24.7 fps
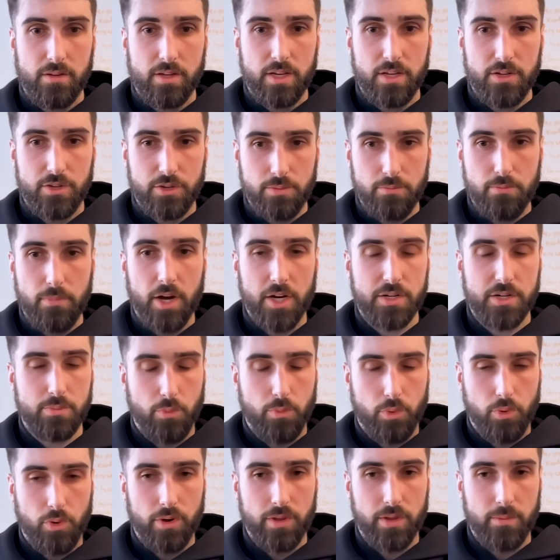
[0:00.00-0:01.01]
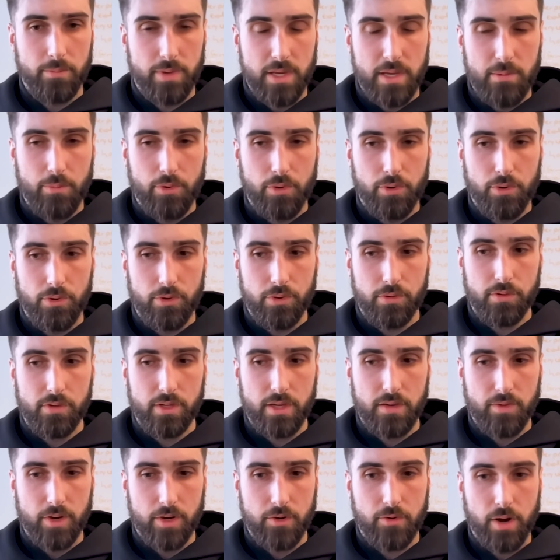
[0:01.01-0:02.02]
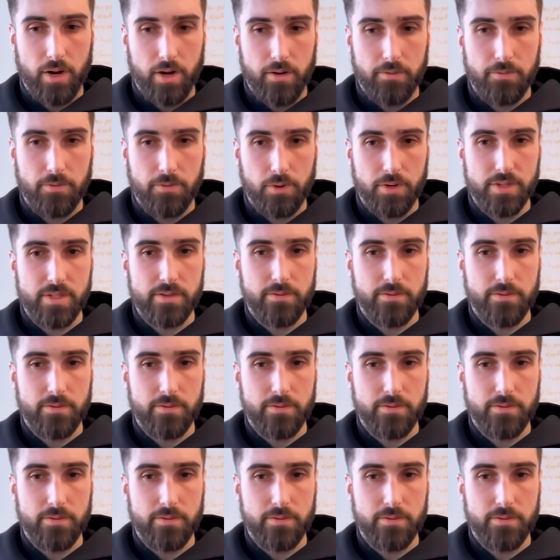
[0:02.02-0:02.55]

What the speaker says: can do much more than people give it credit for.